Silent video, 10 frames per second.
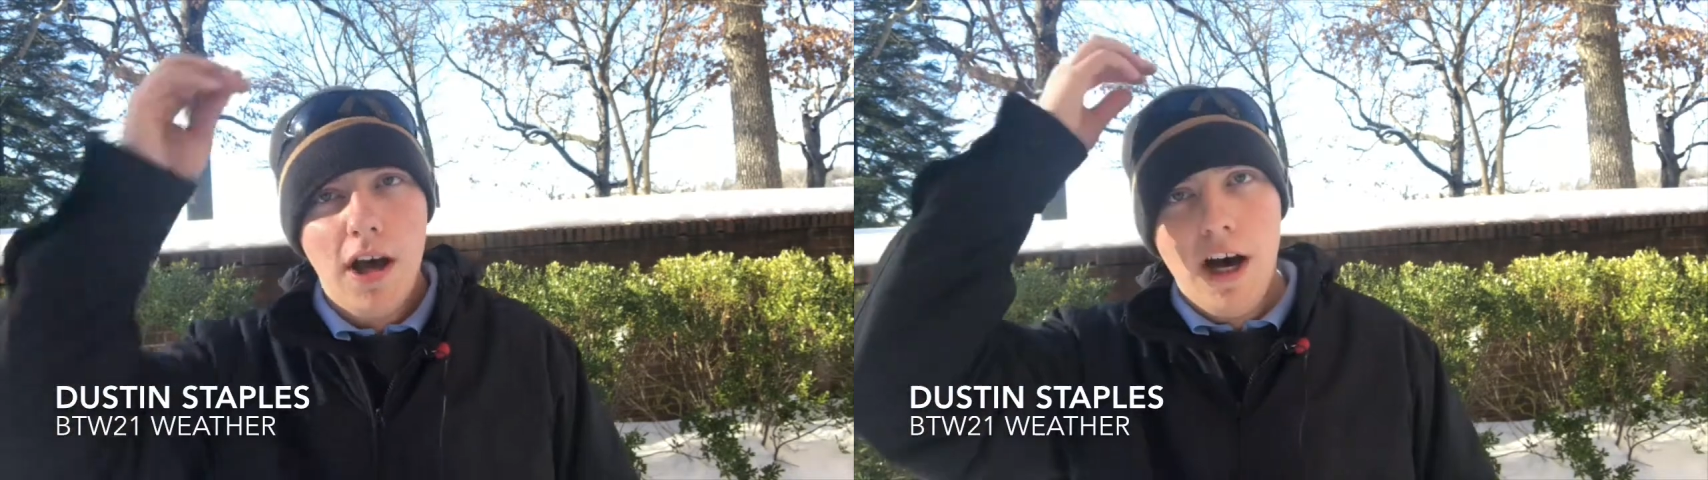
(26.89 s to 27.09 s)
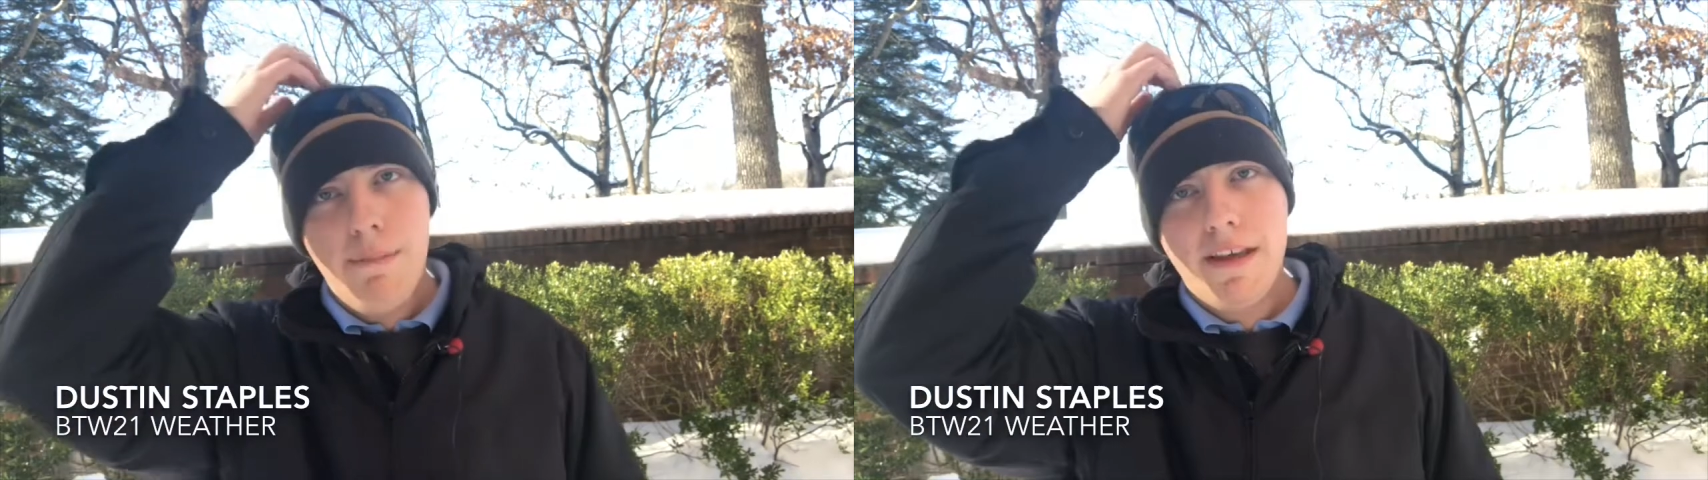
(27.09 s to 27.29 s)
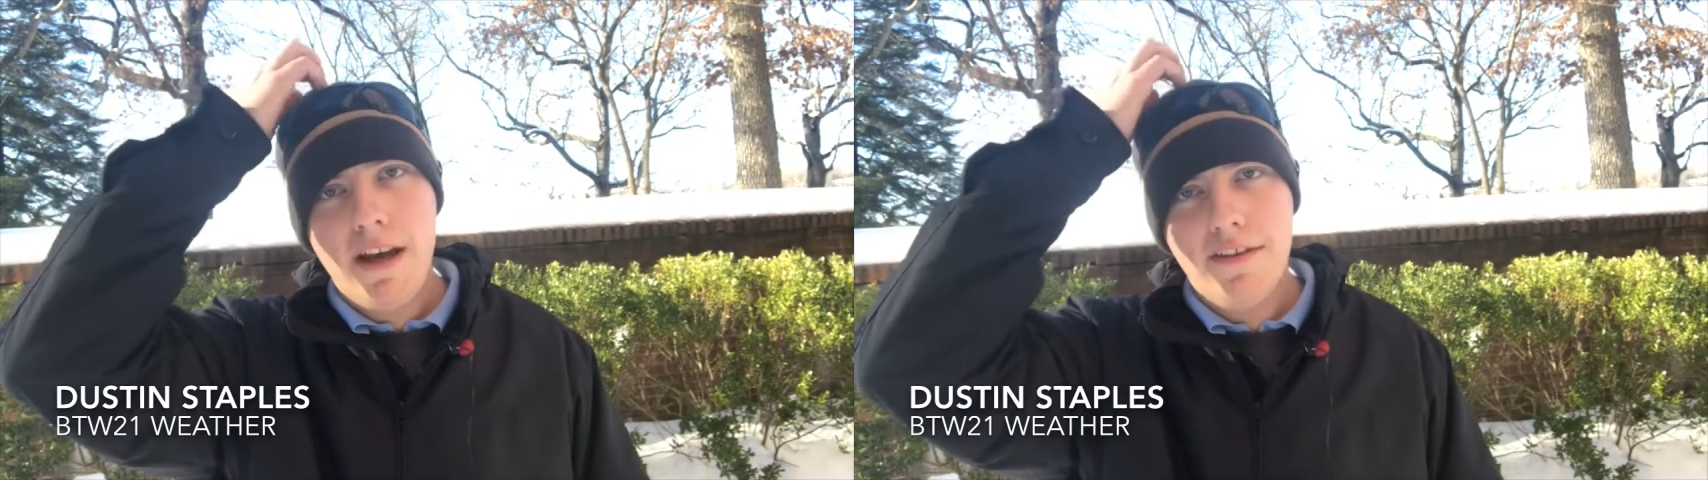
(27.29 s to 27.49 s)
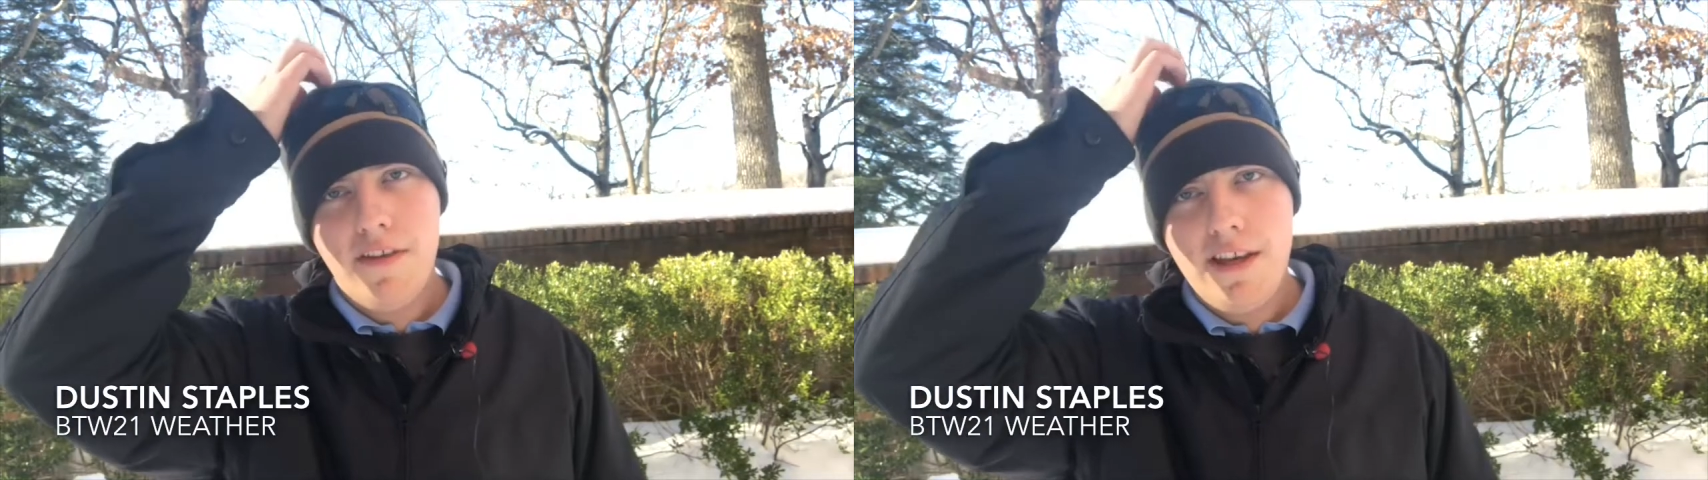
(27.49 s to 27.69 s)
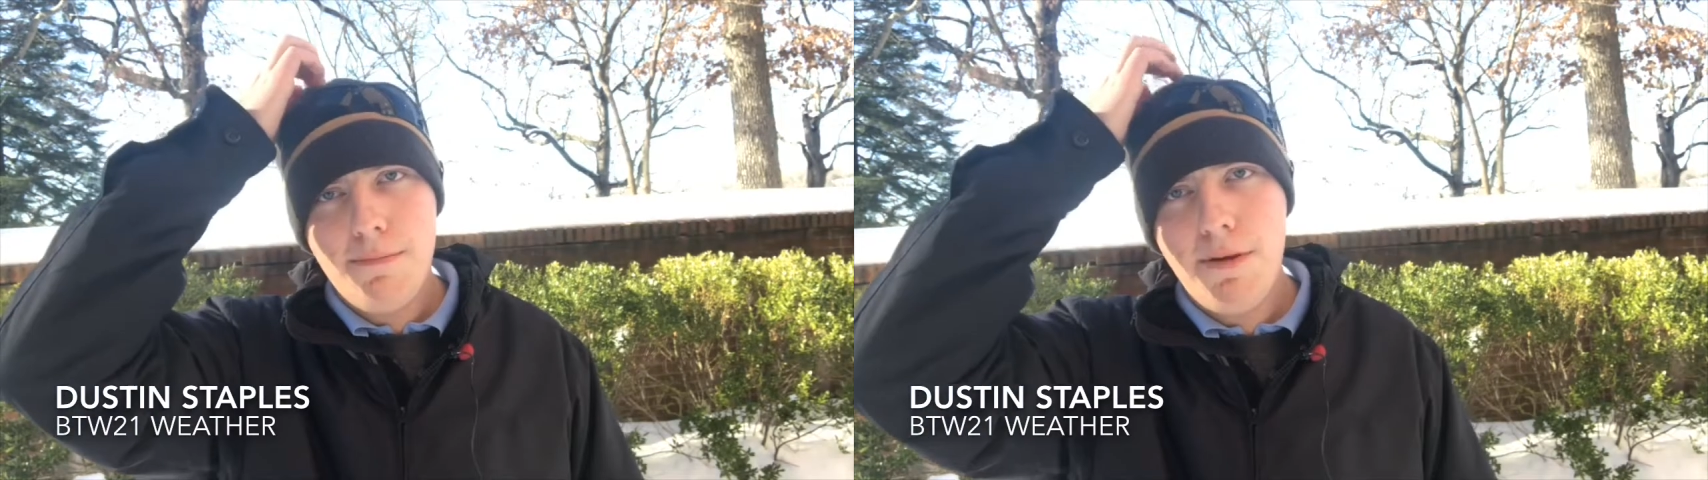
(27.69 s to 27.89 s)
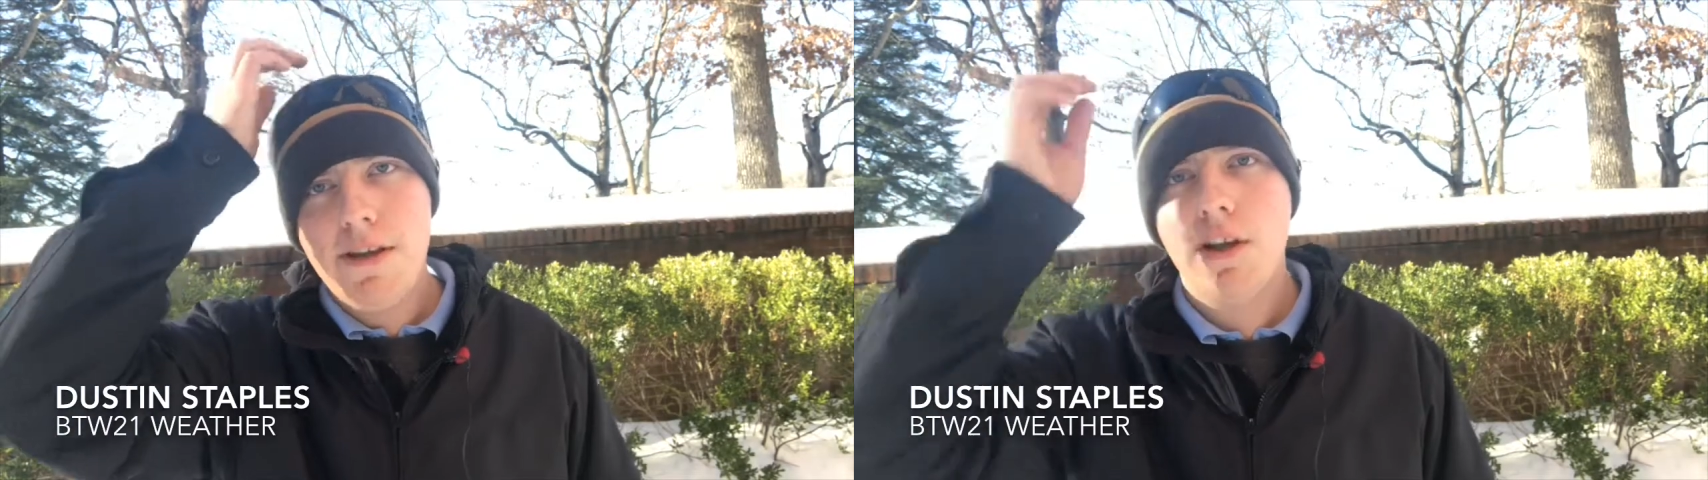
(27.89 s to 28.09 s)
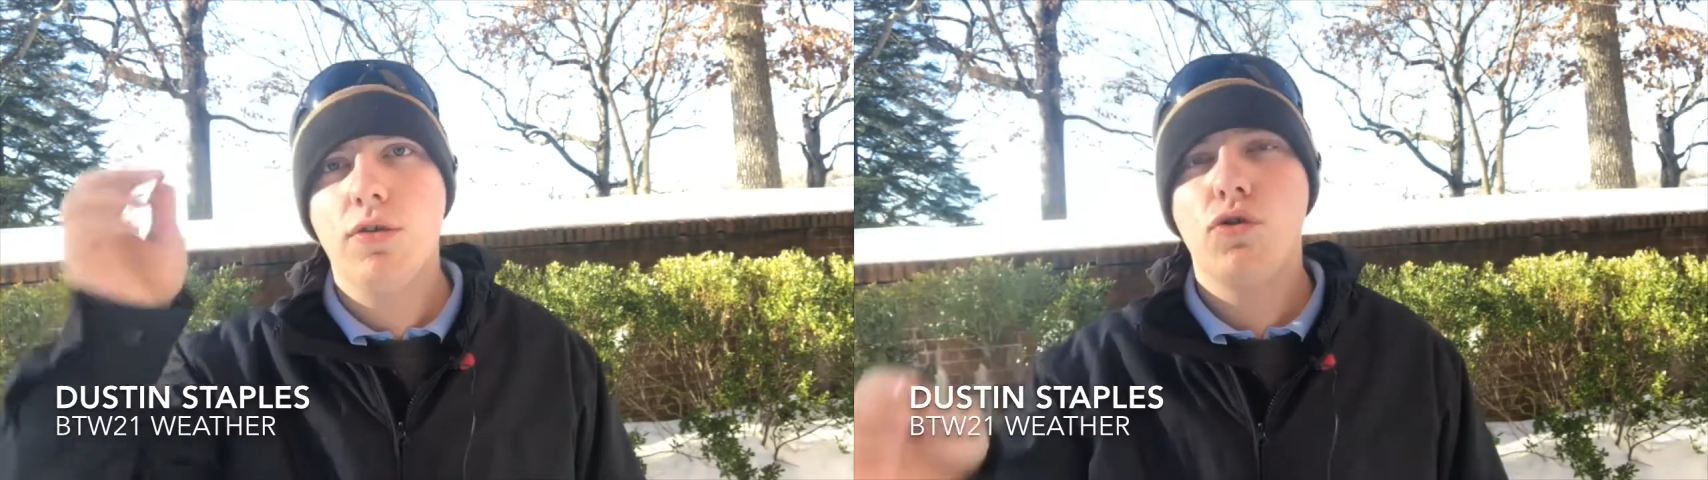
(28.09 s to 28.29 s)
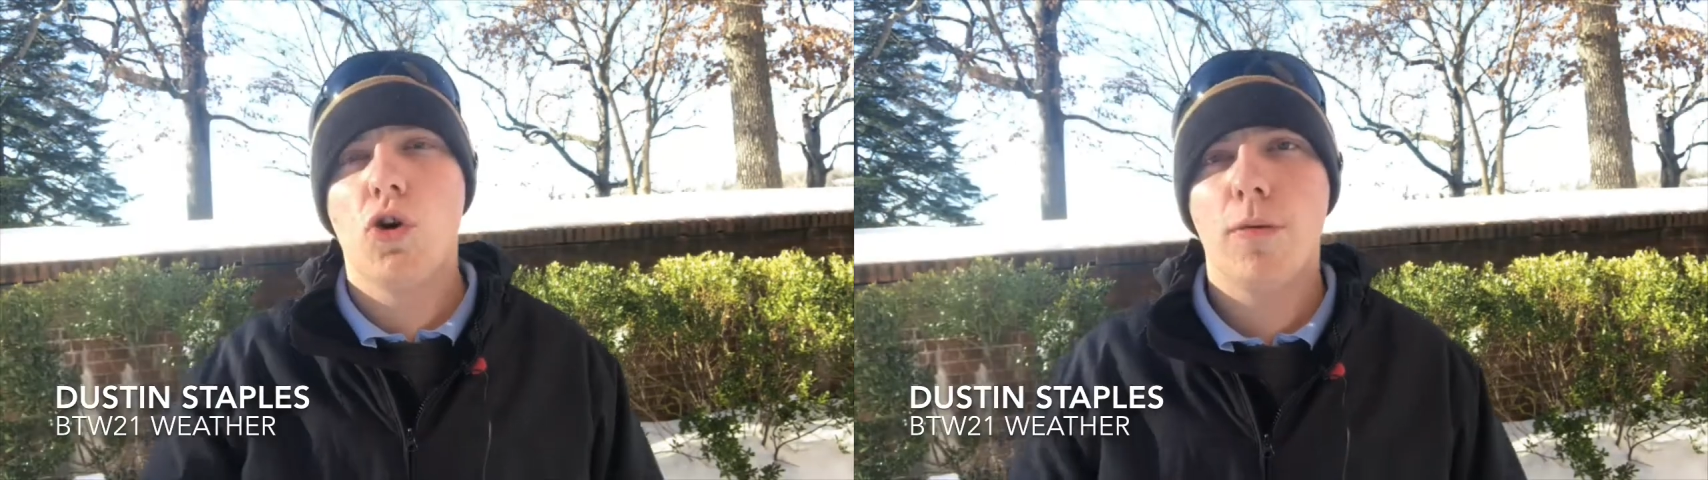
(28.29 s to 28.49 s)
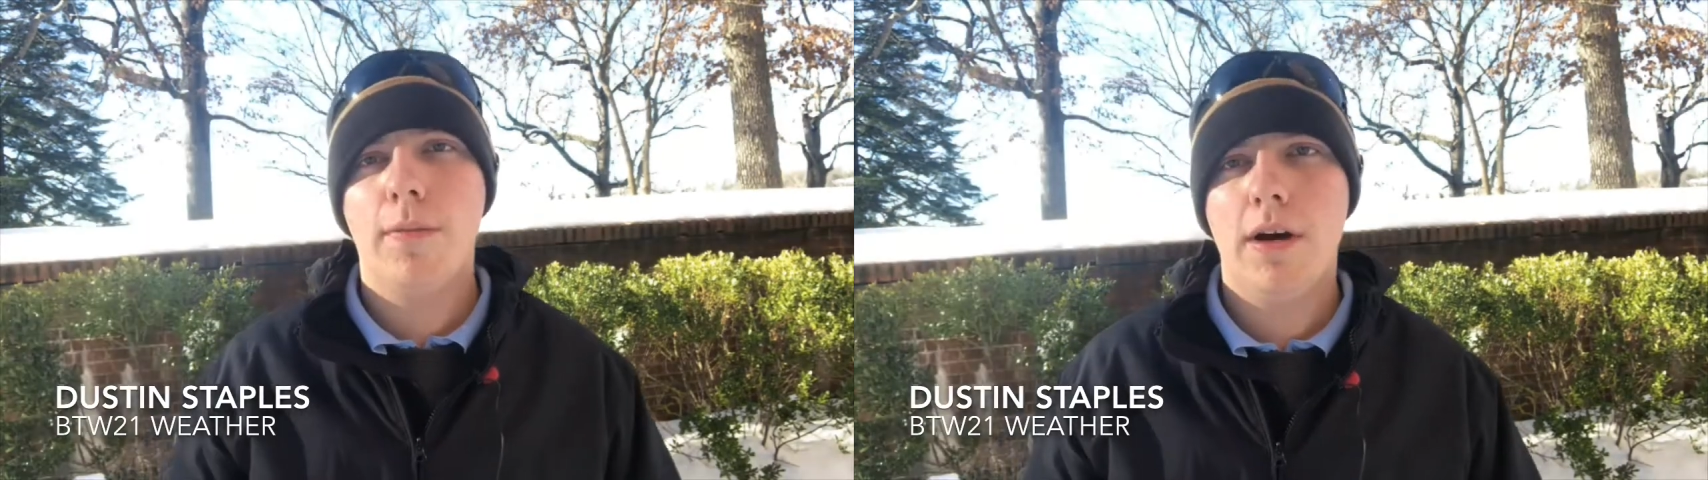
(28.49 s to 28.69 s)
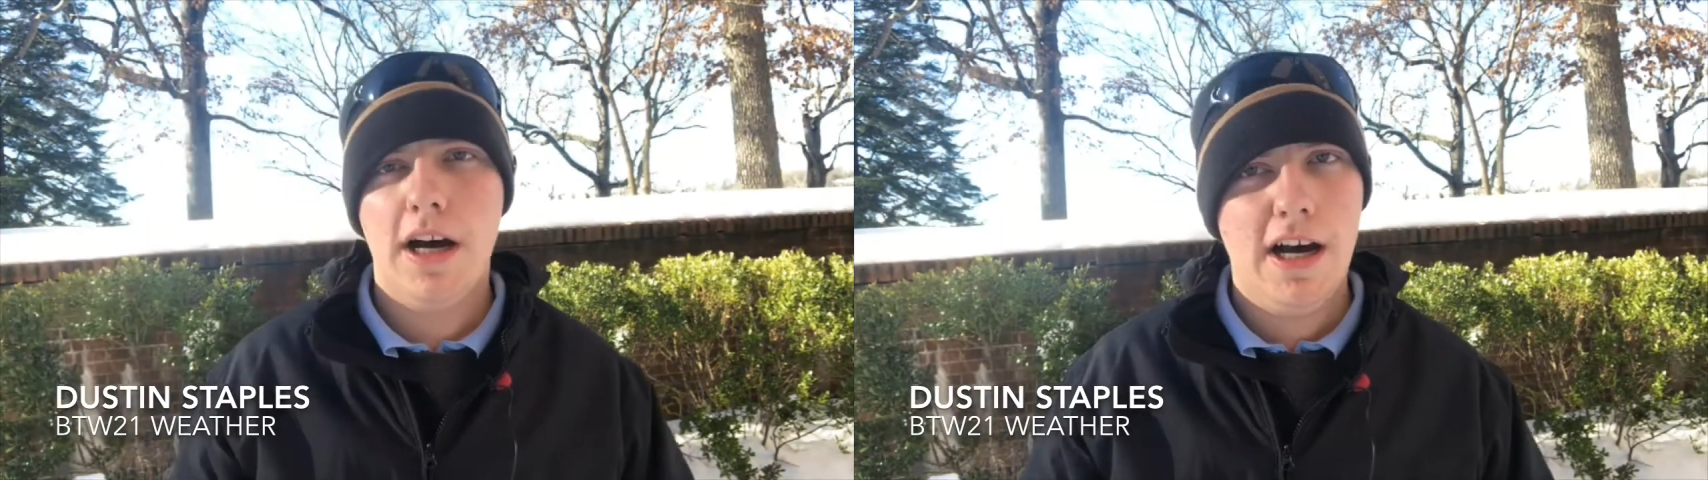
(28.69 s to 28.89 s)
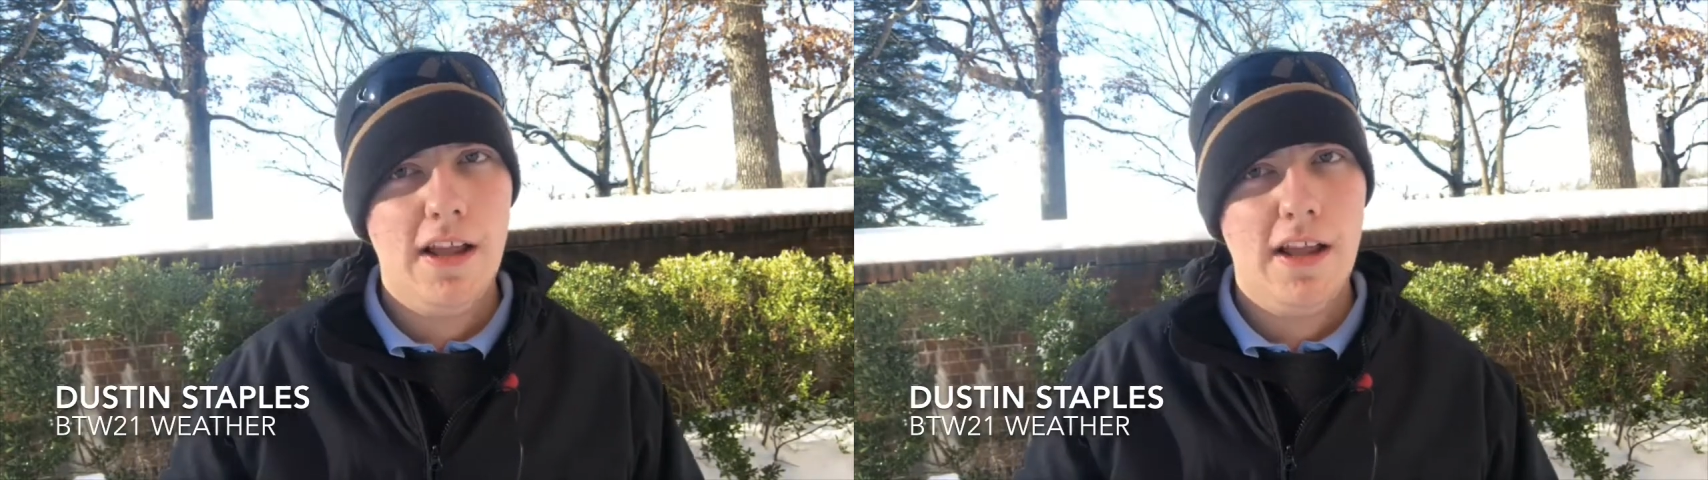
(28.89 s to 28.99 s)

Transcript: uh, because of the impending storm uh,